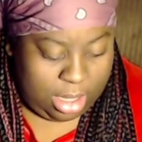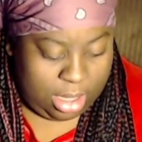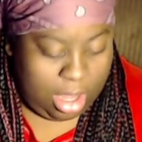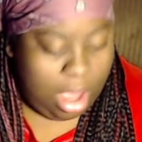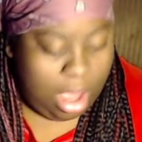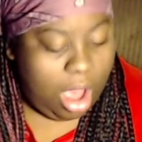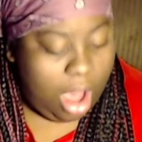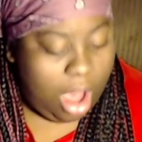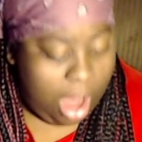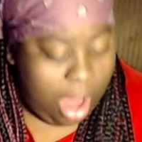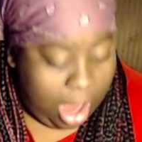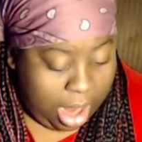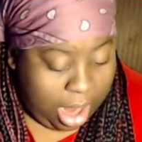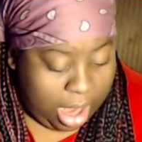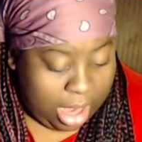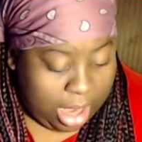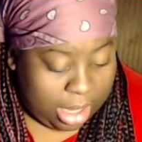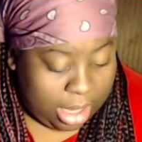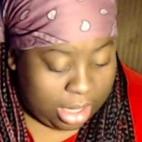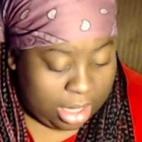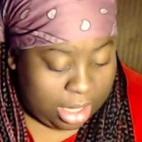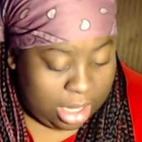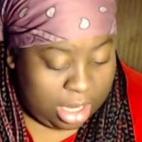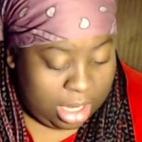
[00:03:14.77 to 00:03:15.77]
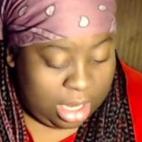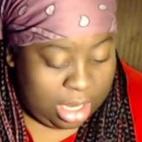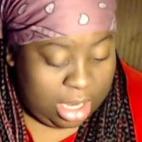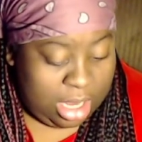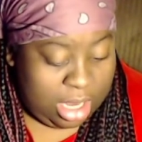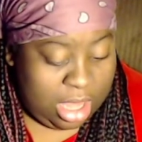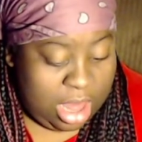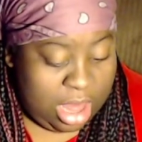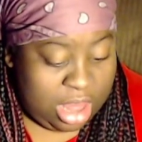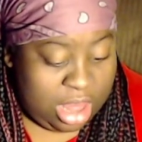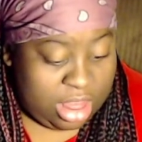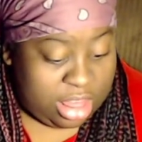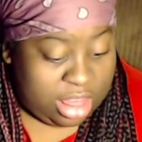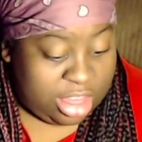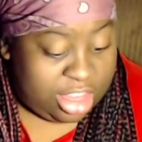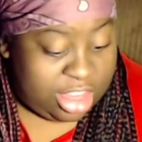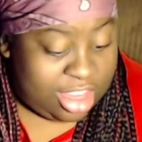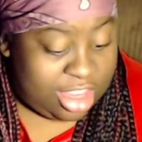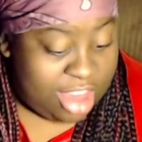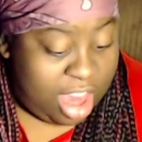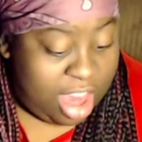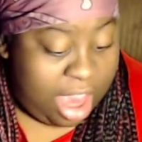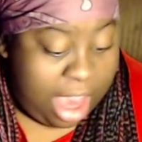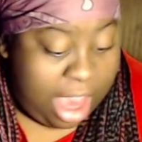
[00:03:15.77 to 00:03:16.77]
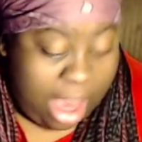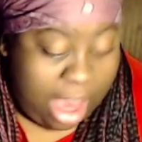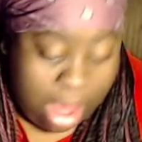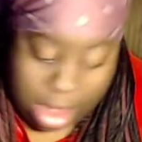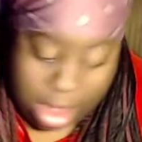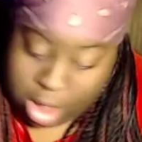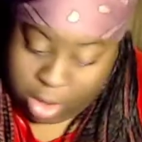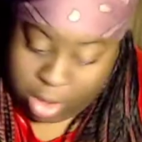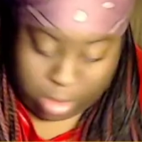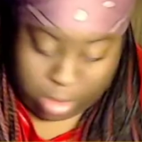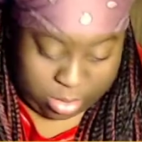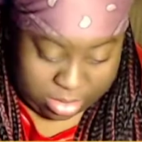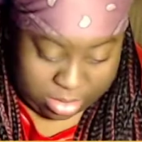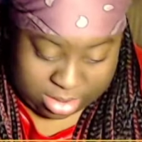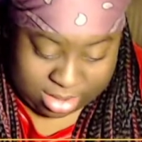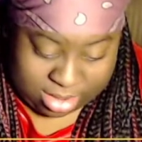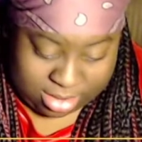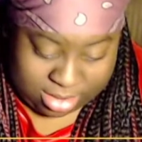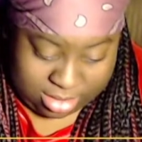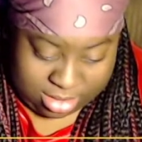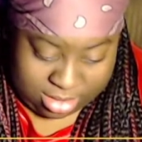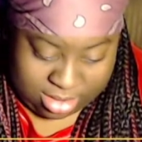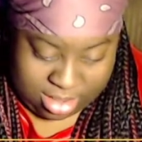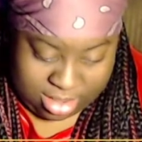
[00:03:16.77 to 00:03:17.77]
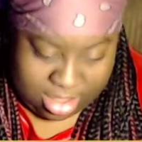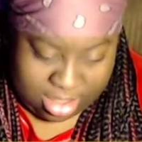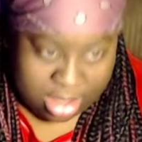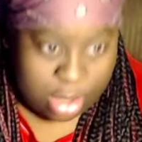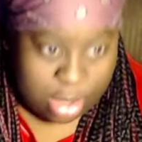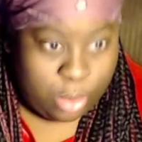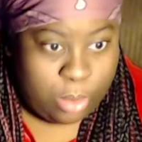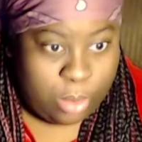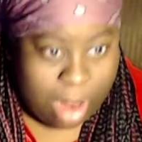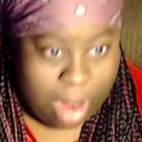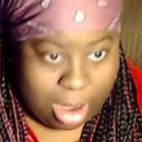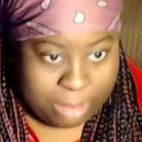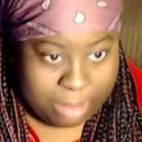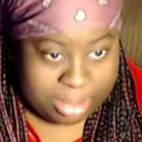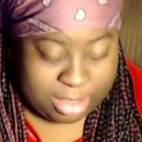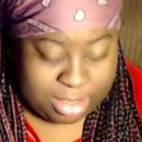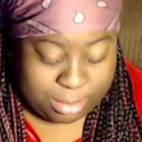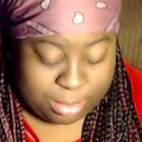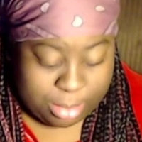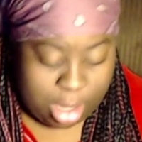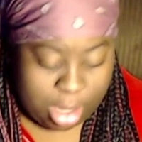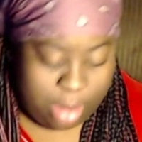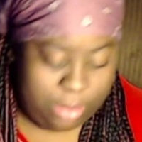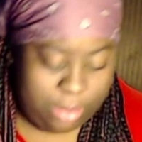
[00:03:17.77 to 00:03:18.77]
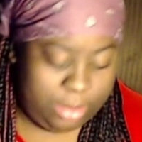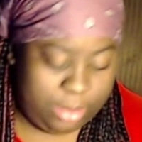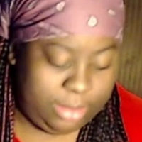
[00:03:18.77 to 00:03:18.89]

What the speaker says: are those? The walrus moaned.